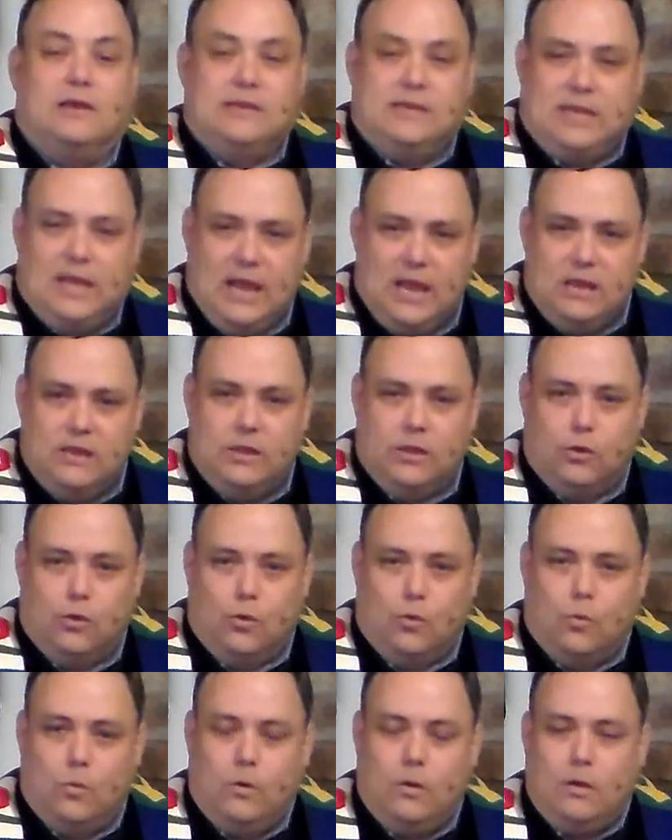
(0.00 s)

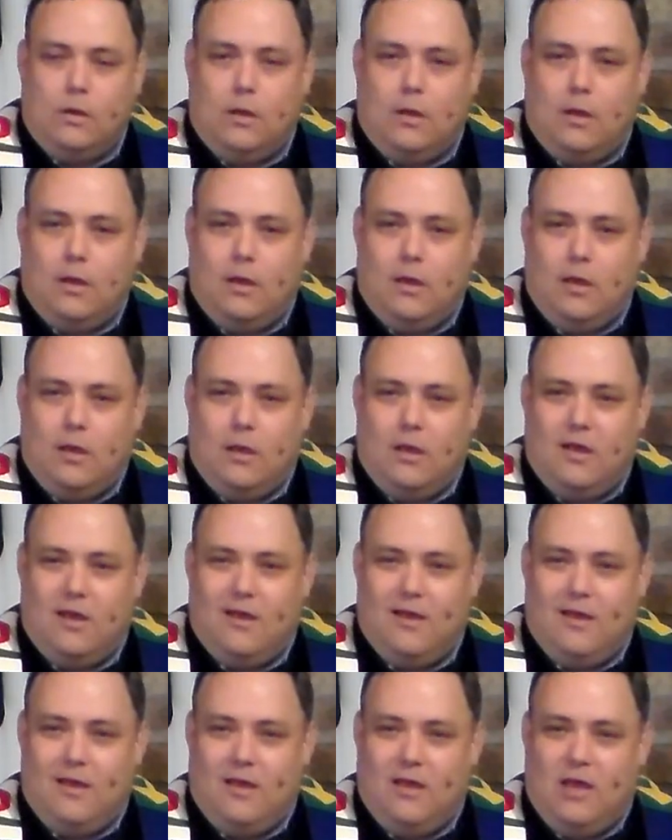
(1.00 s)
Continue
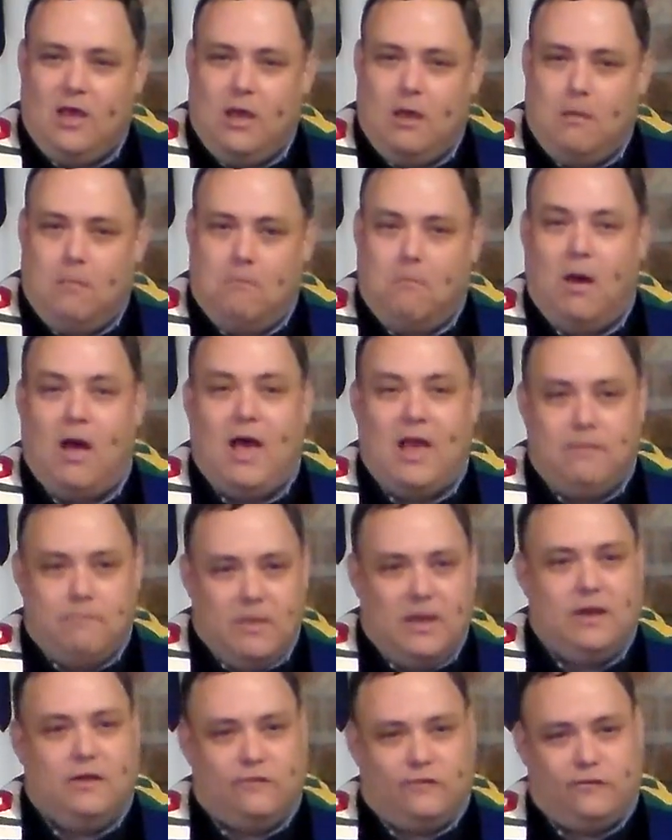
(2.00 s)
my
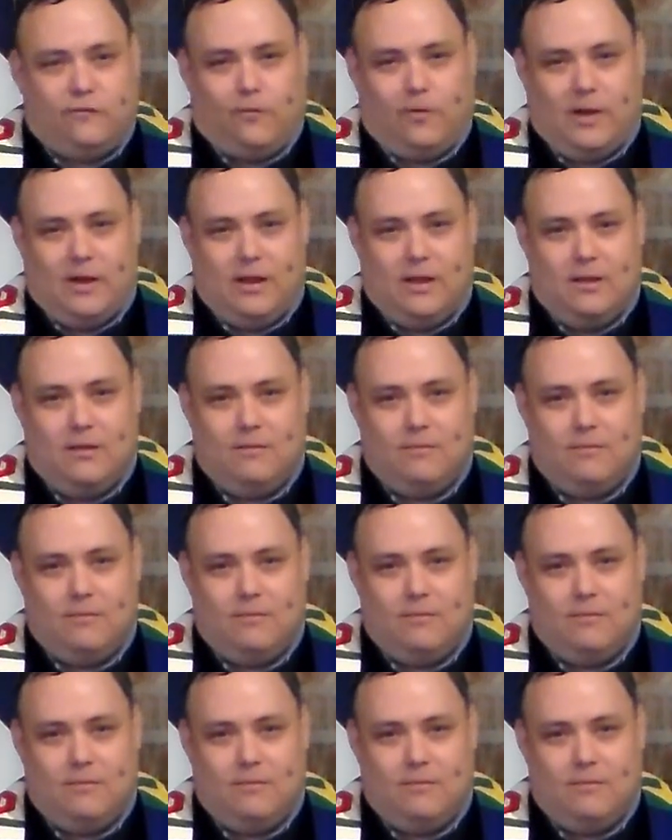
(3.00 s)
ministry.